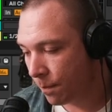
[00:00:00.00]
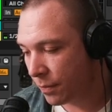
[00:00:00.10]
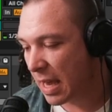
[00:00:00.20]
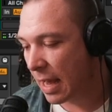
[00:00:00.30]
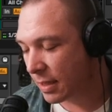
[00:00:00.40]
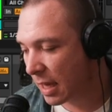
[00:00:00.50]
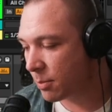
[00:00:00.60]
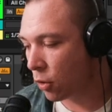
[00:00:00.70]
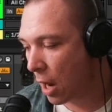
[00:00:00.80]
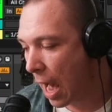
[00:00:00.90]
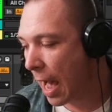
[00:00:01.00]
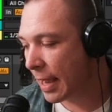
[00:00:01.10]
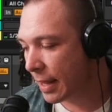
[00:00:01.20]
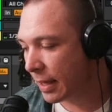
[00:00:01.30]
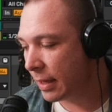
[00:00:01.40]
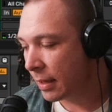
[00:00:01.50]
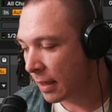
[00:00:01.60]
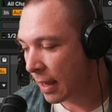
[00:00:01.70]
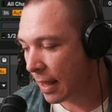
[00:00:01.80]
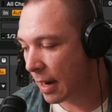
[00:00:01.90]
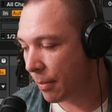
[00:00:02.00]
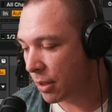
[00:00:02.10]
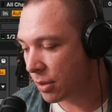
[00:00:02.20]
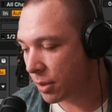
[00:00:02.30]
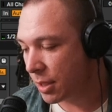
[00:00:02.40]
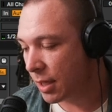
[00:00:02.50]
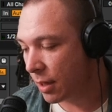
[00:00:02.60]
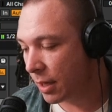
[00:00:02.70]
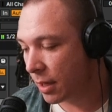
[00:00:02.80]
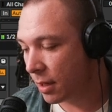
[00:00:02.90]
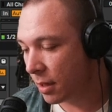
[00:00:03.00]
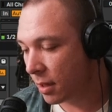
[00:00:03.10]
Yeah, it sounds more high-endy, and then I put this OTT on here.